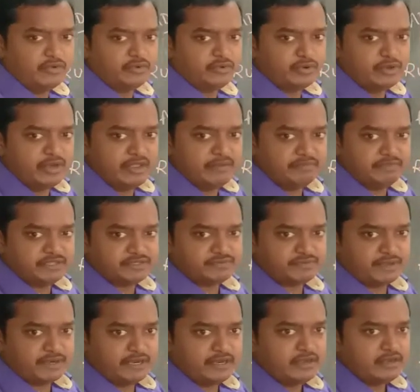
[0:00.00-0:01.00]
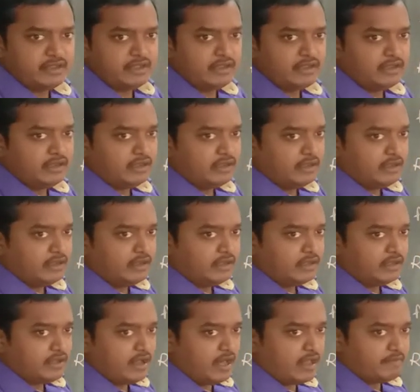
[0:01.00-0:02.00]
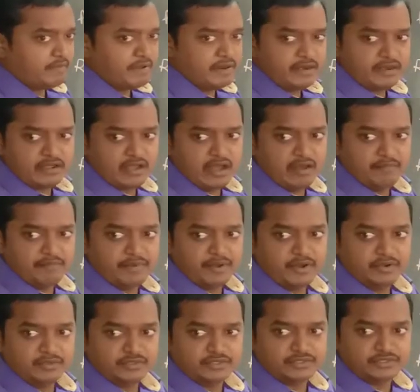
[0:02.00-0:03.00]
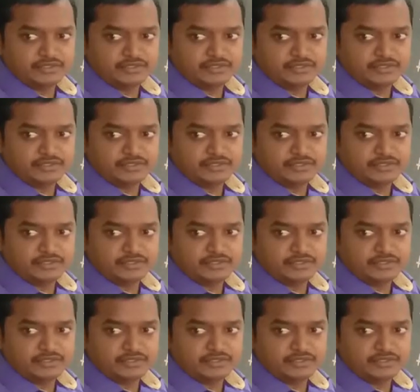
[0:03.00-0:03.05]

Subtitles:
name this one in carbon compounds.